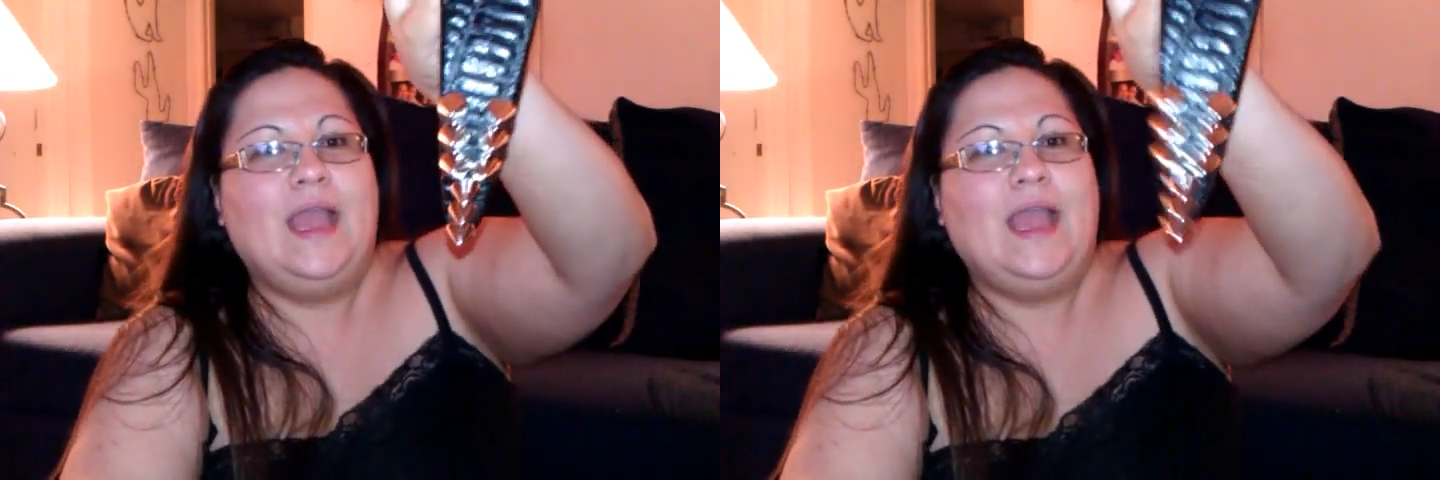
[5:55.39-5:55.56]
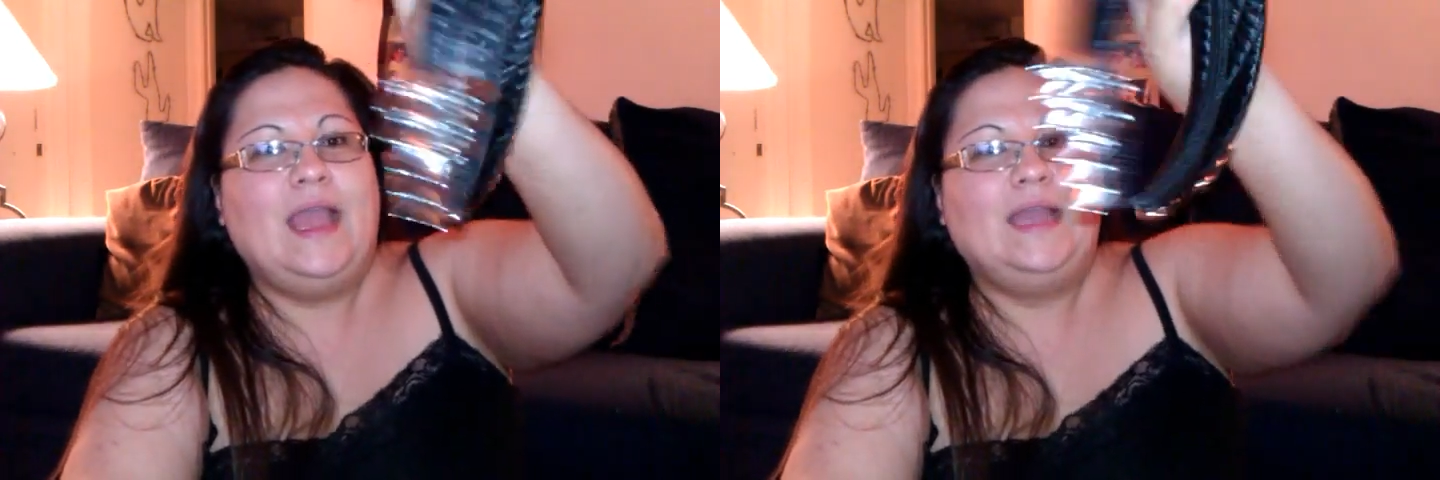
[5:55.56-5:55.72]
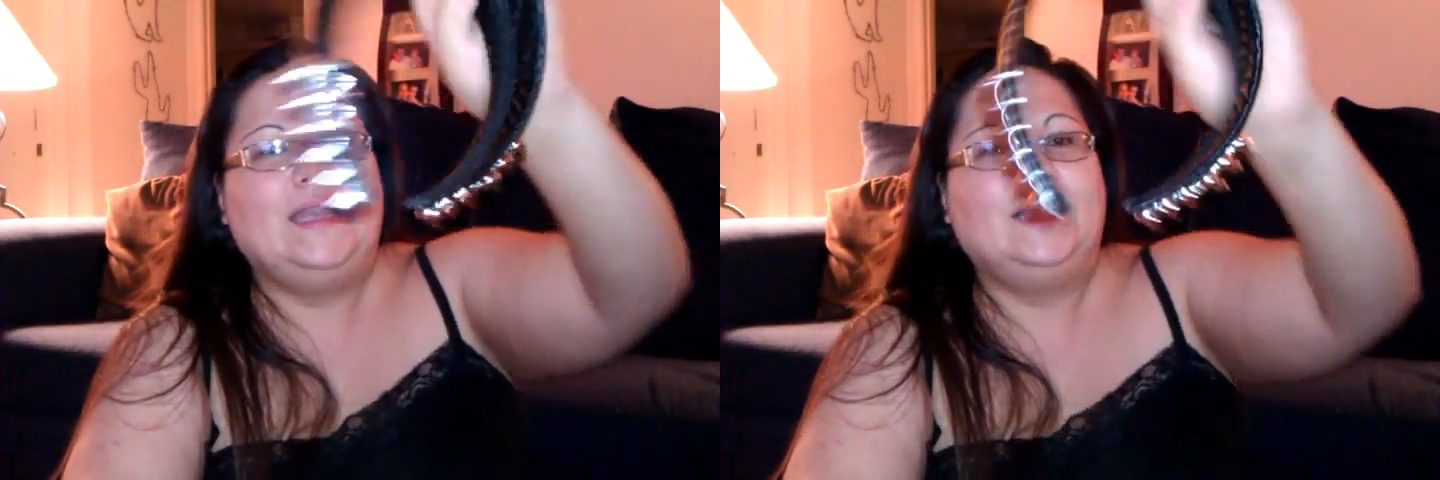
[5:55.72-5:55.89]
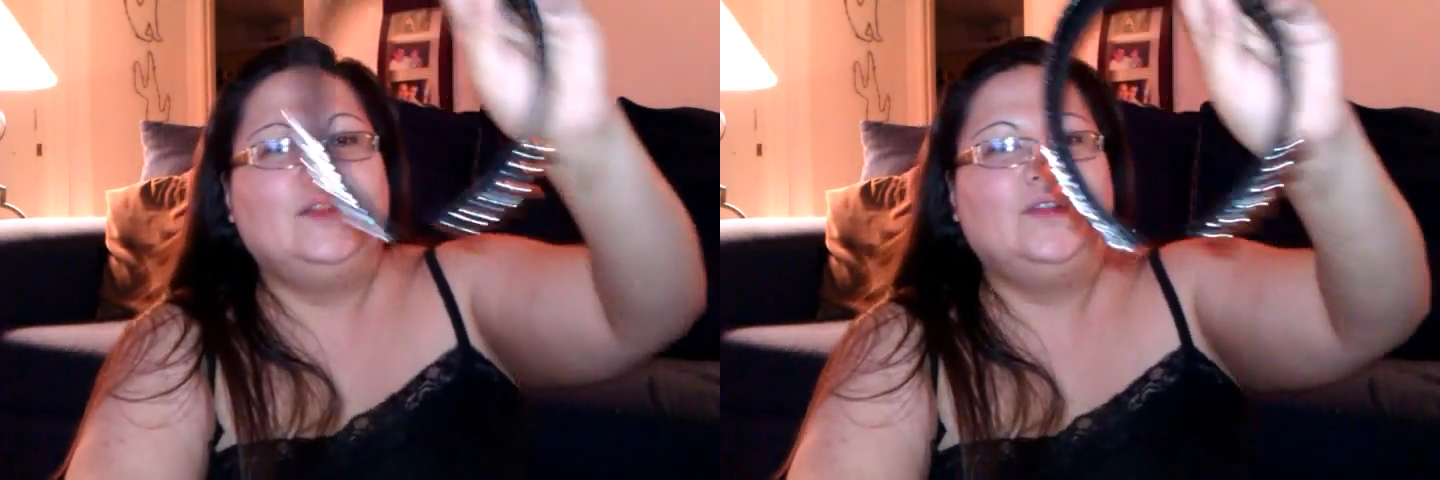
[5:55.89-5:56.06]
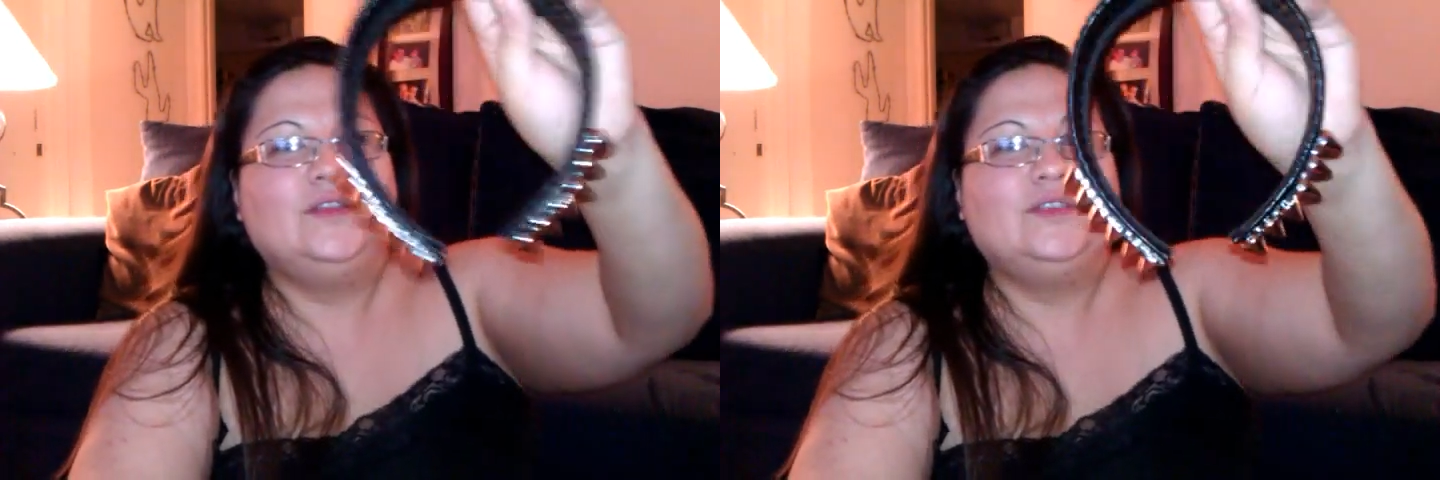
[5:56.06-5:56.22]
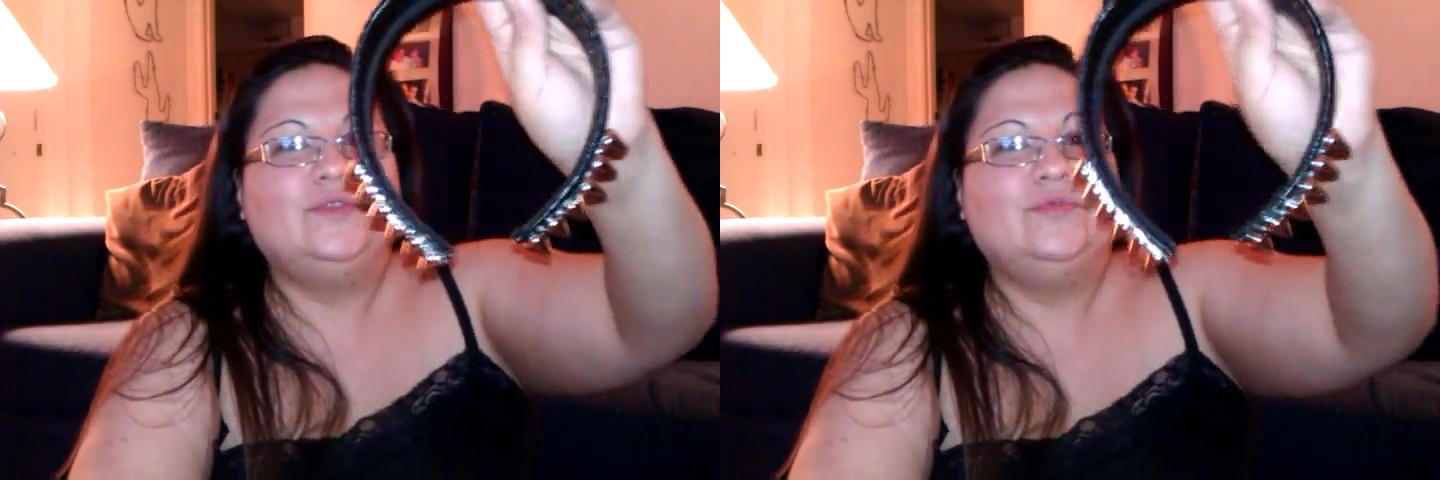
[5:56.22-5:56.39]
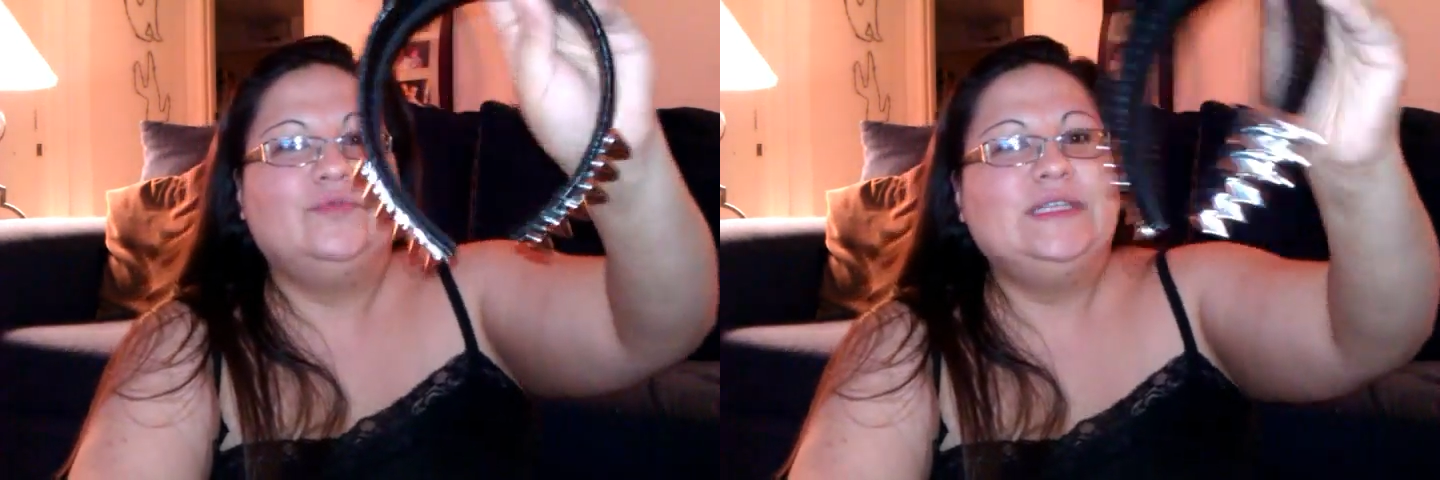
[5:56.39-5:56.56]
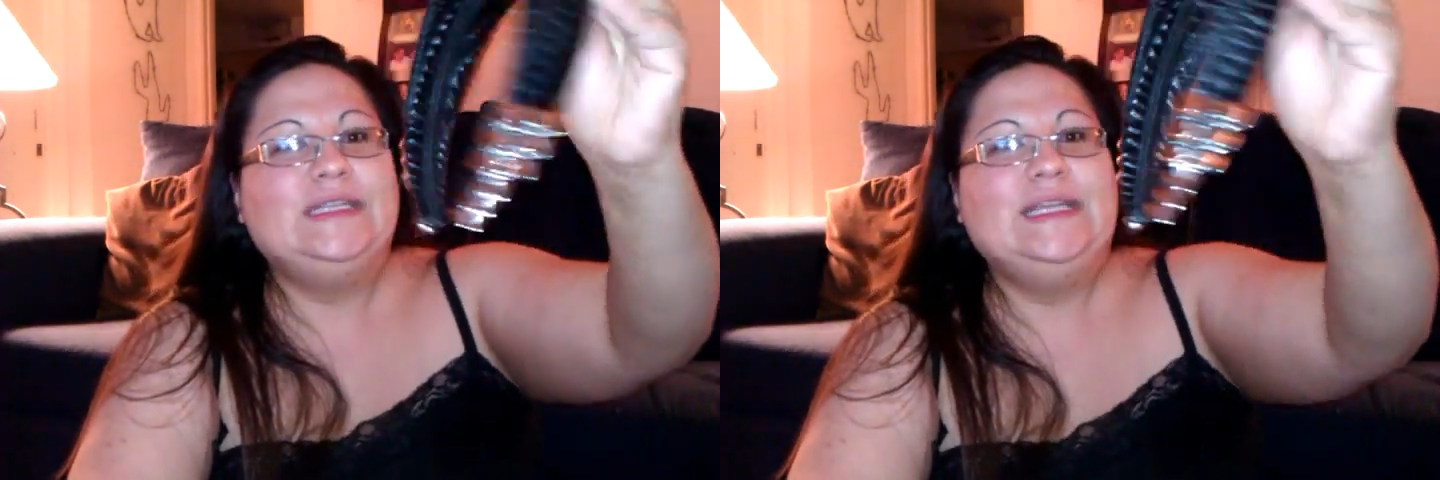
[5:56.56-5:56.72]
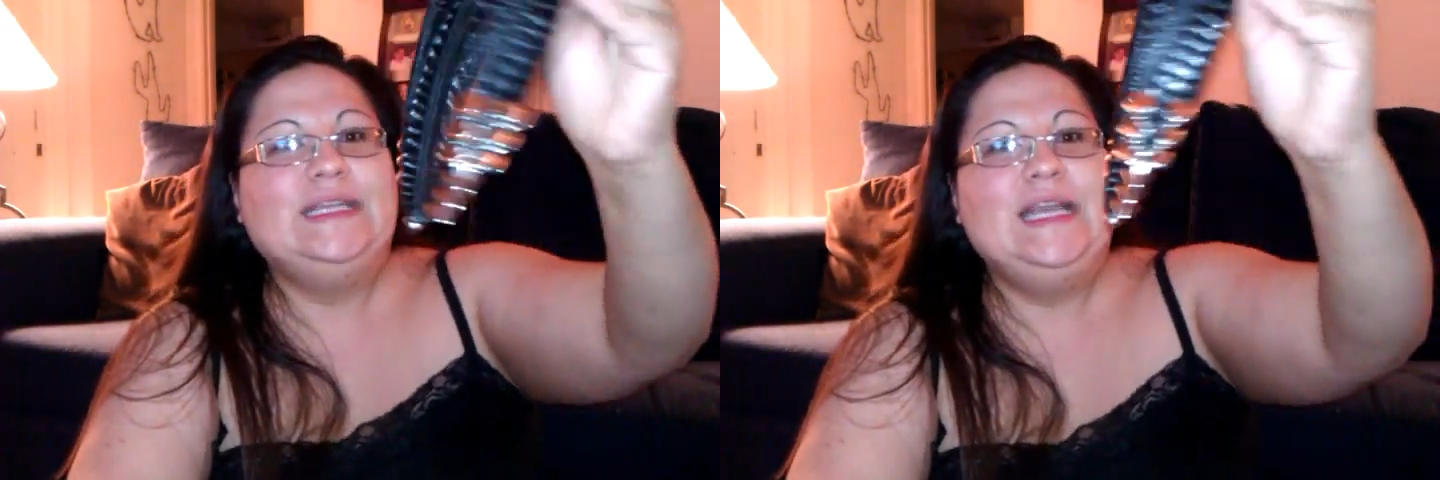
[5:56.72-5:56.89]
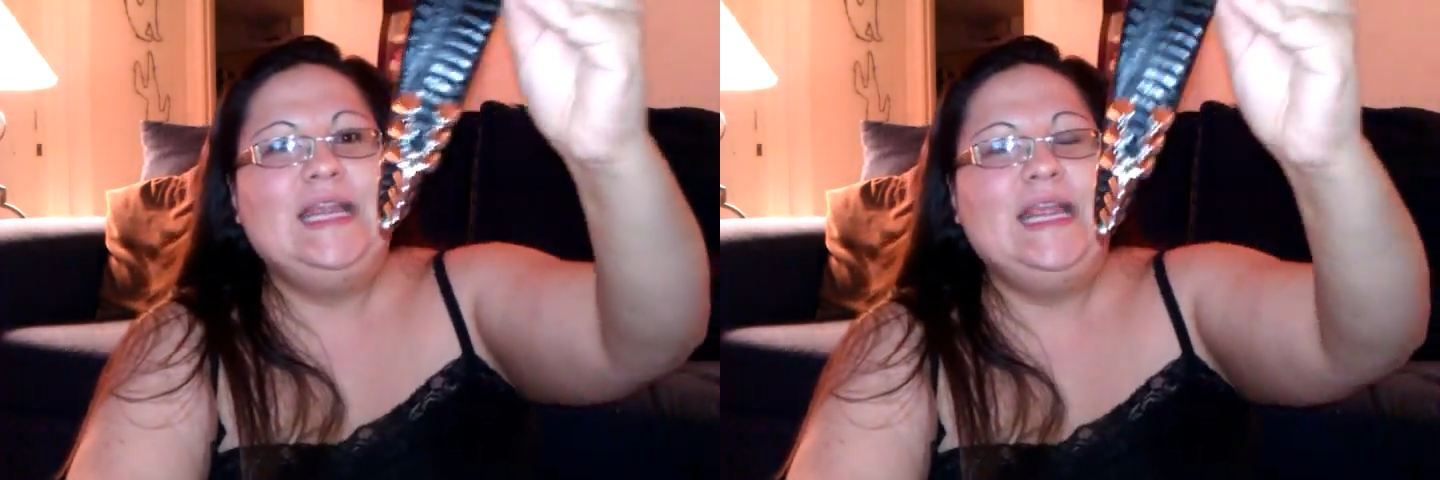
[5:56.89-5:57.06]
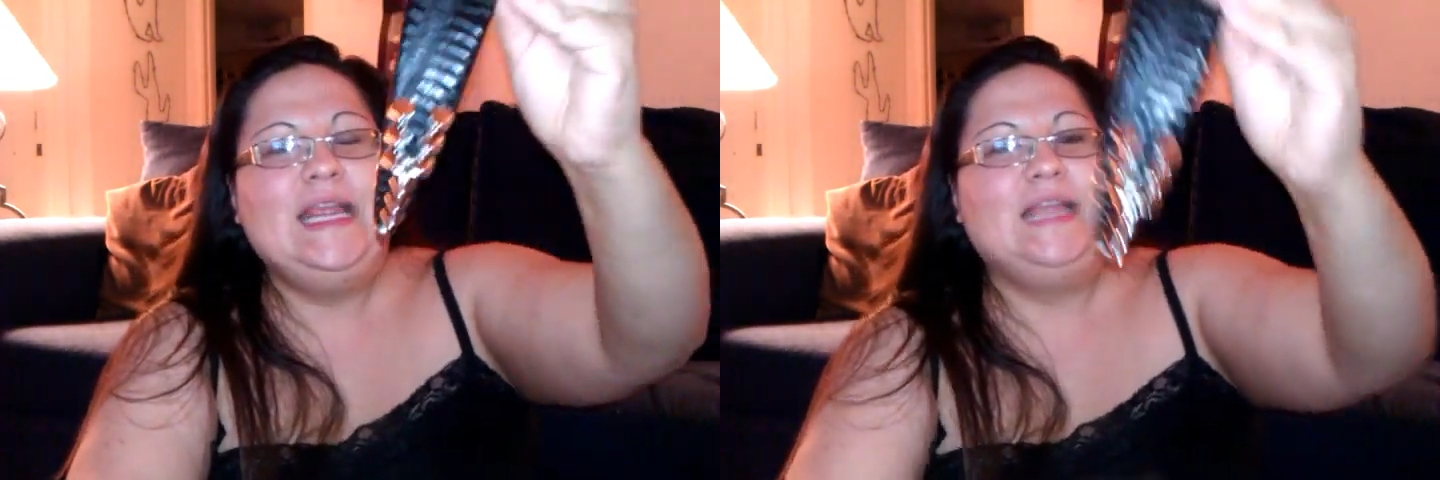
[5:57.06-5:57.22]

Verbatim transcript: and it looks really